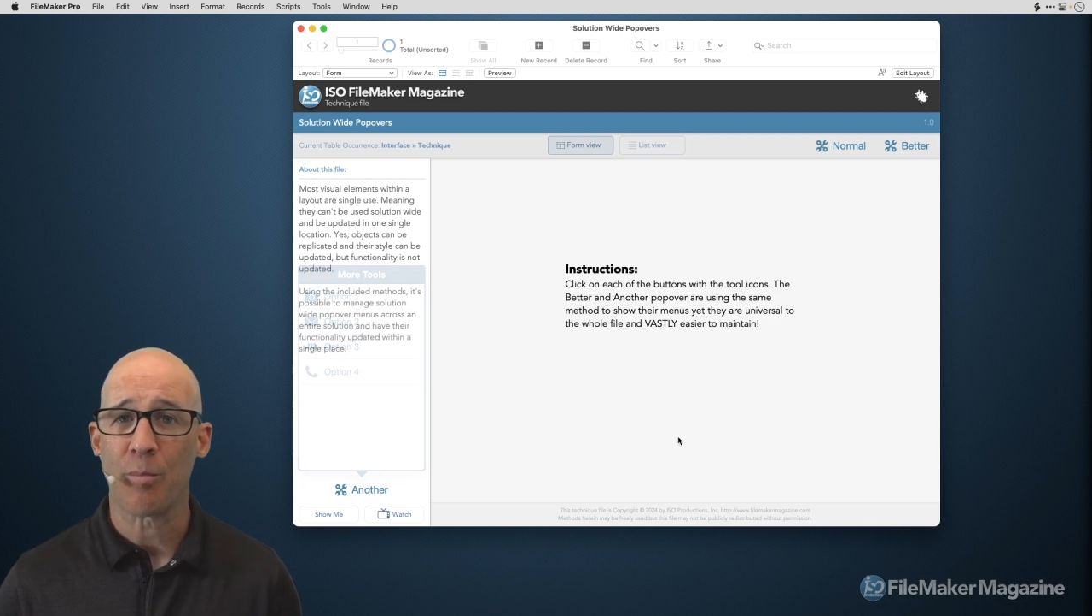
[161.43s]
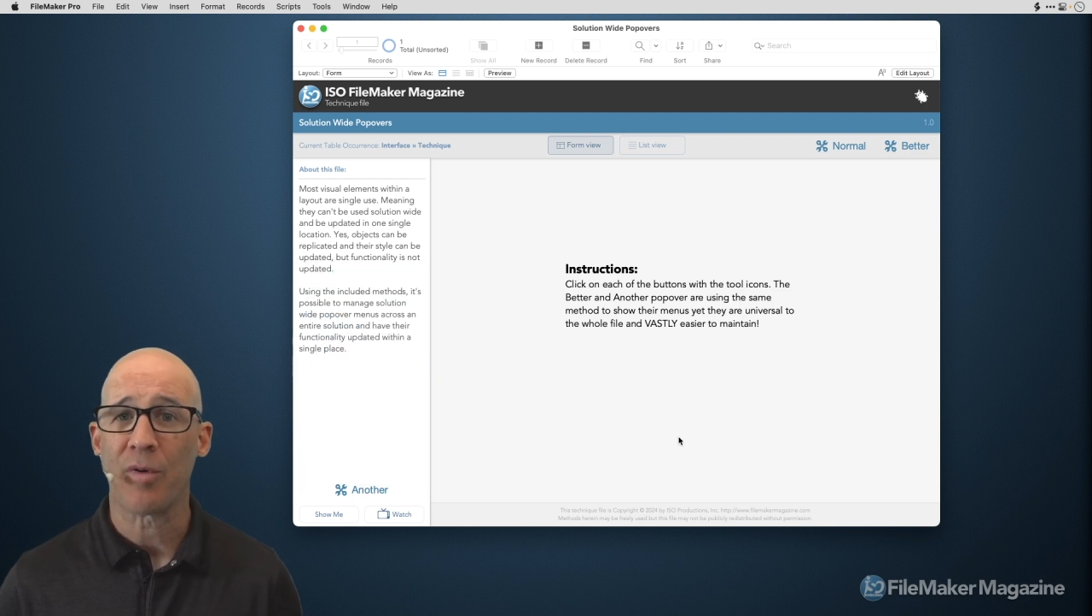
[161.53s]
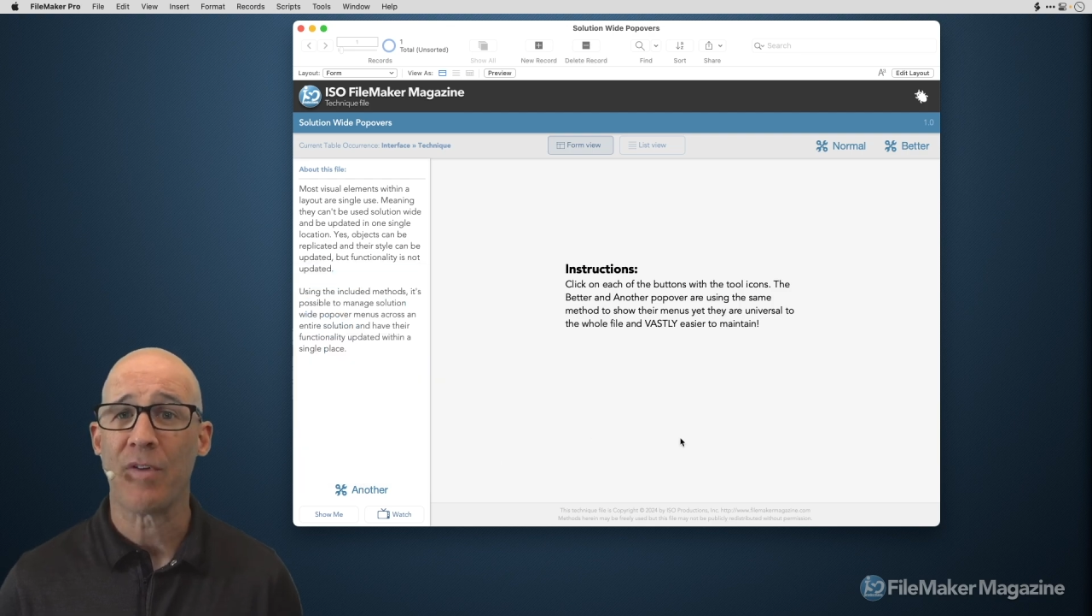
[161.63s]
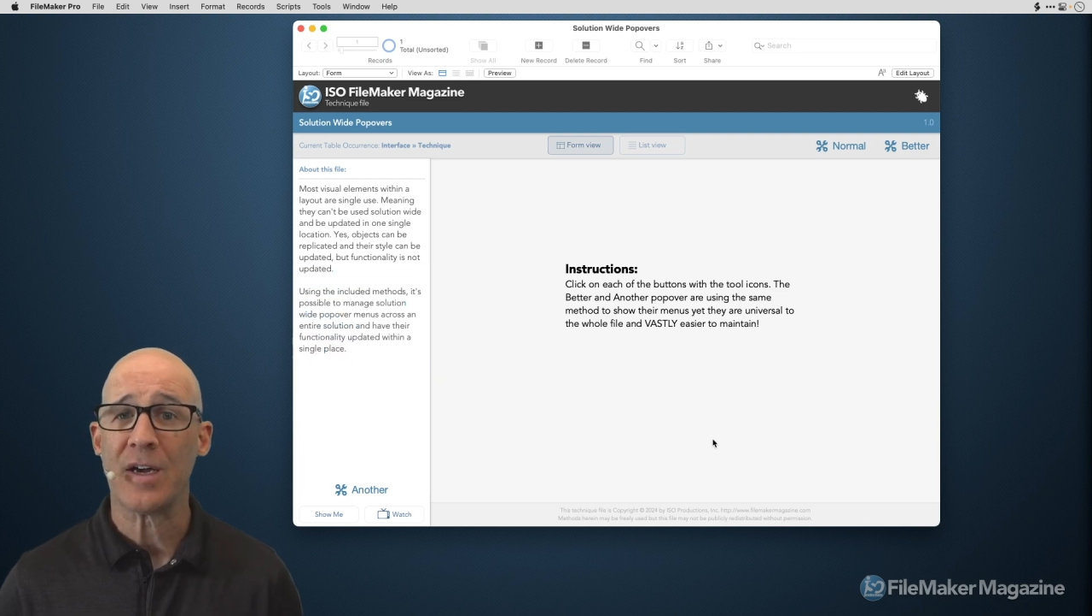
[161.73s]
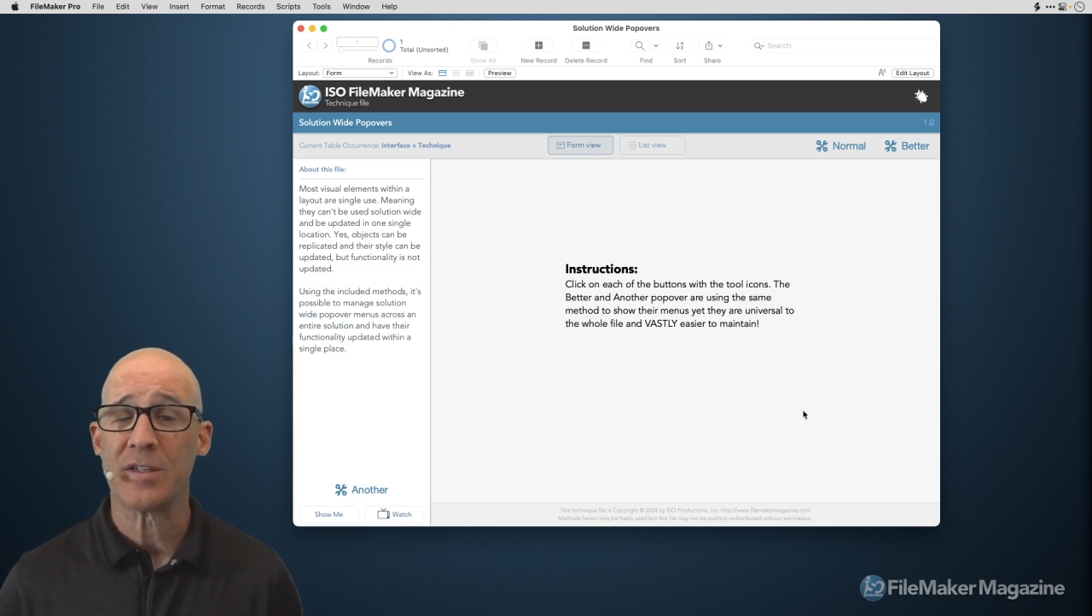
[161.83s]
that
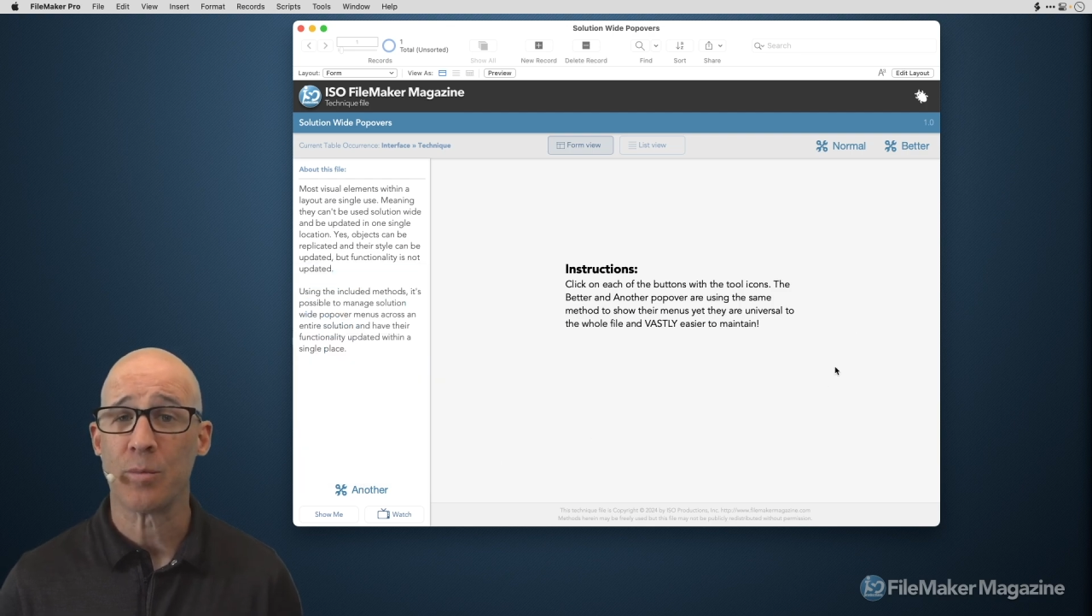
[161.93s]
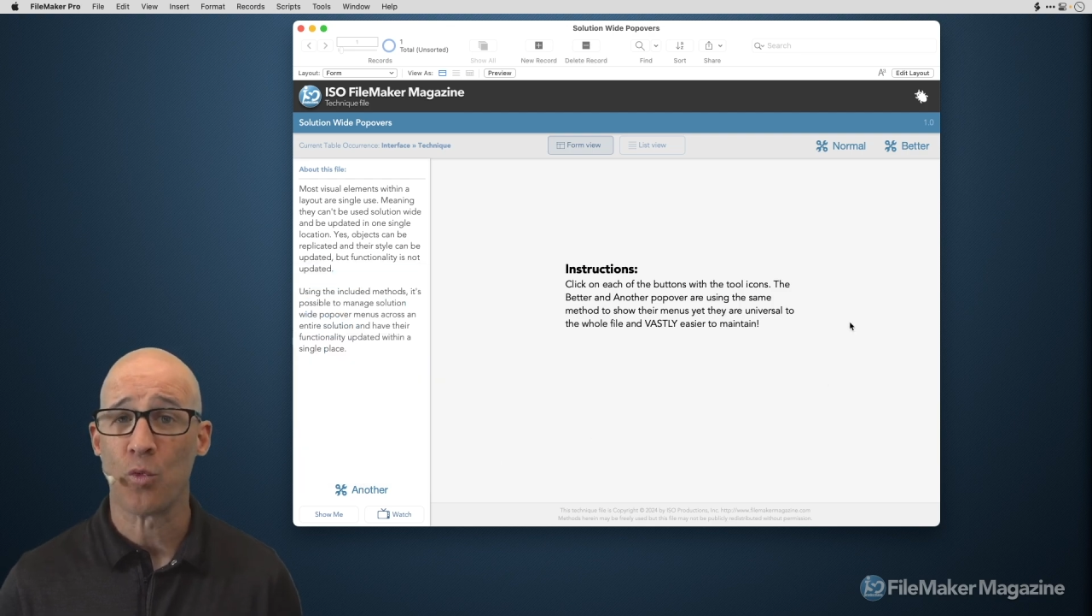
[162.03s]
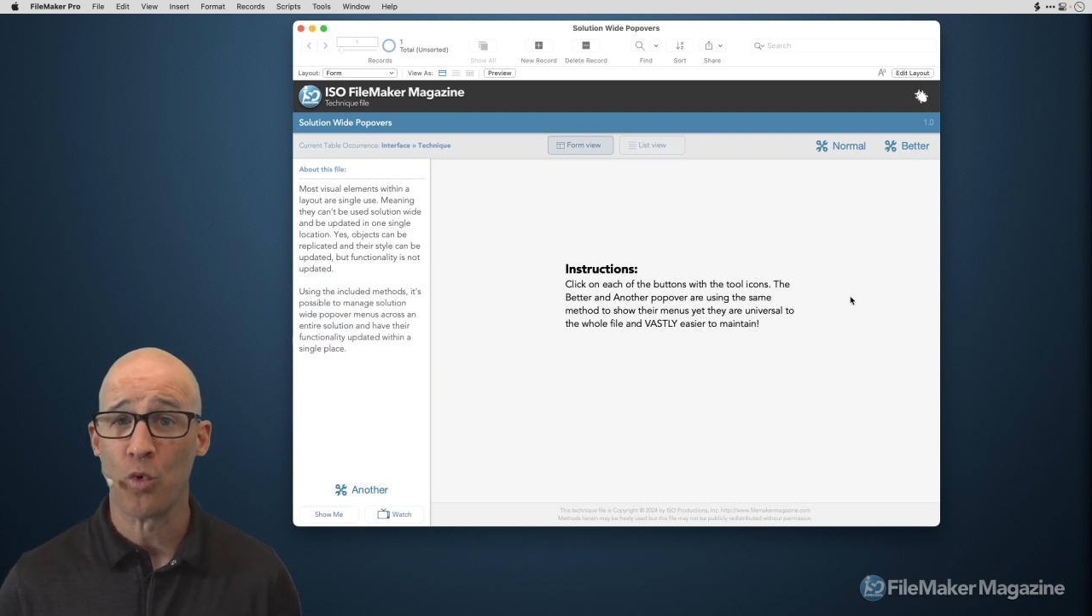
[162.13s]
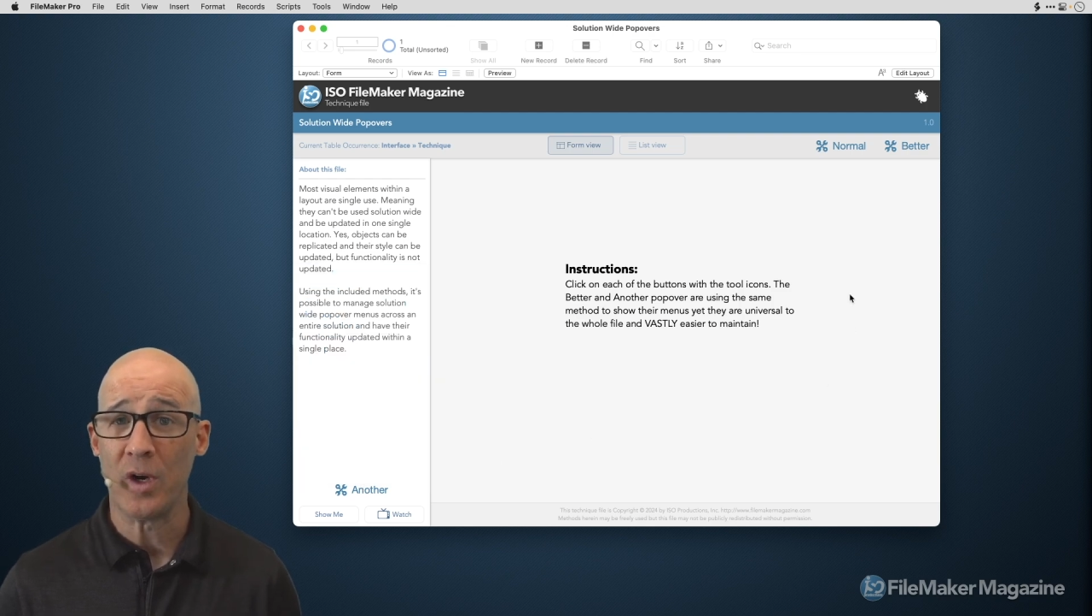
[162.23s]
provides some